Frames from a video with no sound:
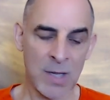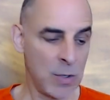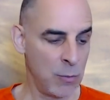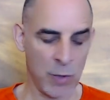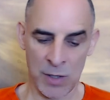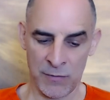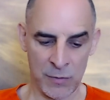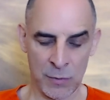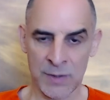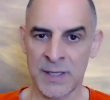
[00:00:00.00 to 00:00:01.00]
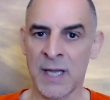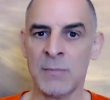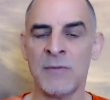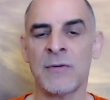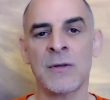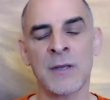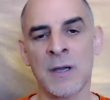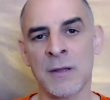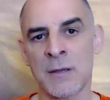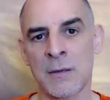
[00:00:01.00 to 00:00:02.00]
One of you will die before the
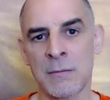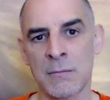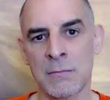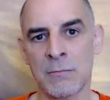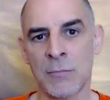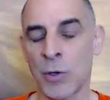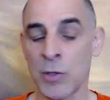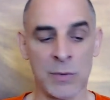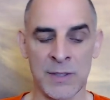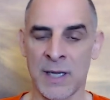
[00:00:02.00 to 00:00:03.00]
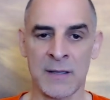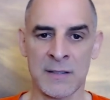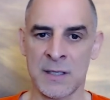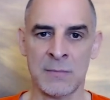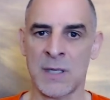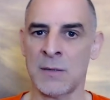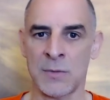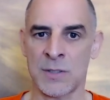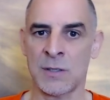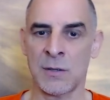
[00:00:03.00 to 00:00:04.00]
other, or you will die at the same time. You will
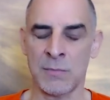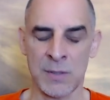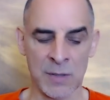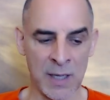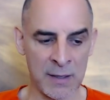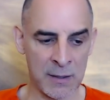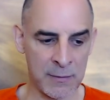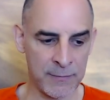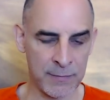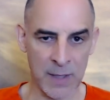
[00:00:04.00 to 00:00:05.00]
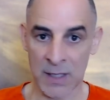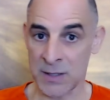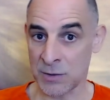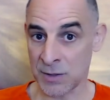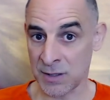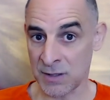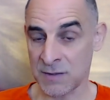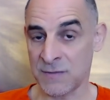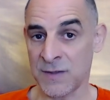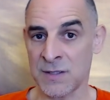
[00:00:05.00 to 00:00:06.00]
still not be together, at least not in this
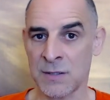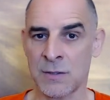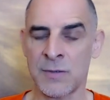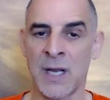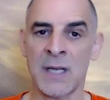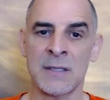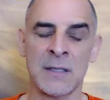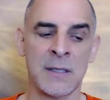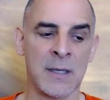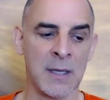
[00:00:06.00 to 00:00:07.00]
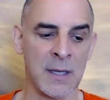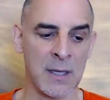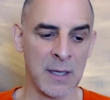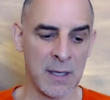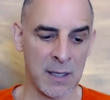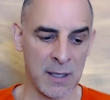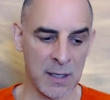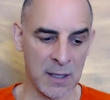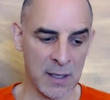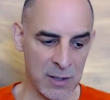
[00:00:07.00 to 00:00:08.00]
physical reality.
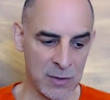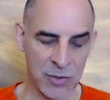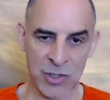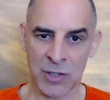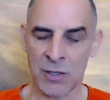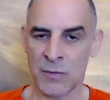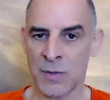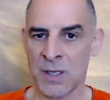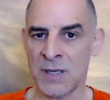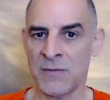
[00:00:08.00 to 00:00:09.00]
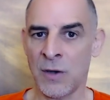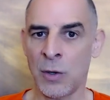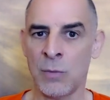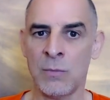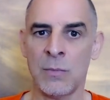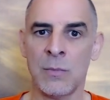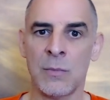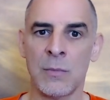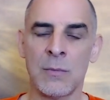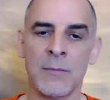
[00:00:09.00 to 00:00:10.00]
Your children will leave home,
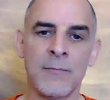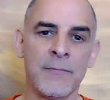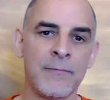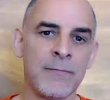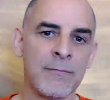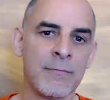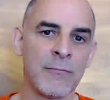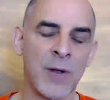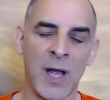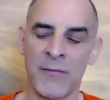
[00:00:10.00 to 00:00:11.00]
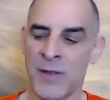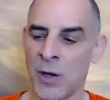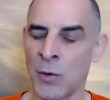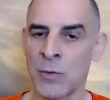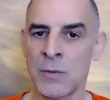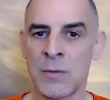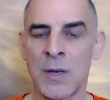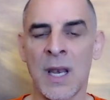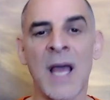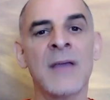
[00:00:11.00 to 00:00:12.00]
have their own
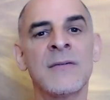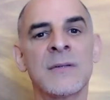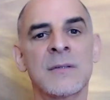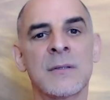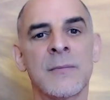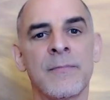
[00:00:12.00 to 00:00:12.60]
lives.